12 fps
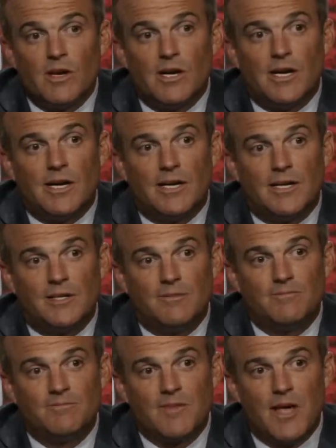um,
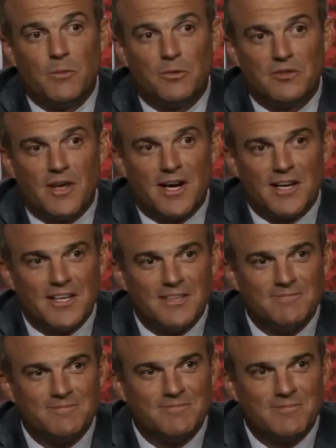that was not a
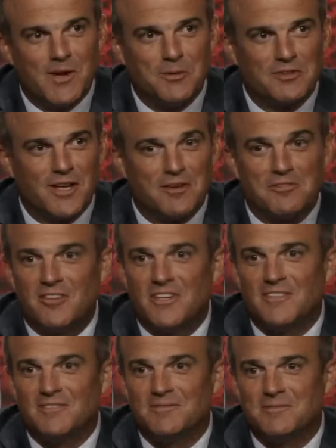that was not a
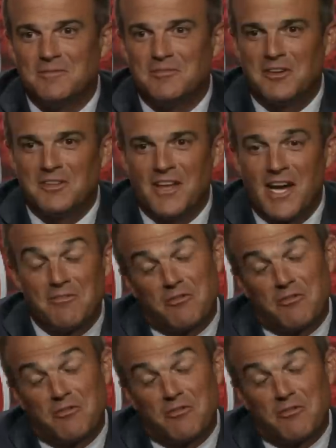fun fun night.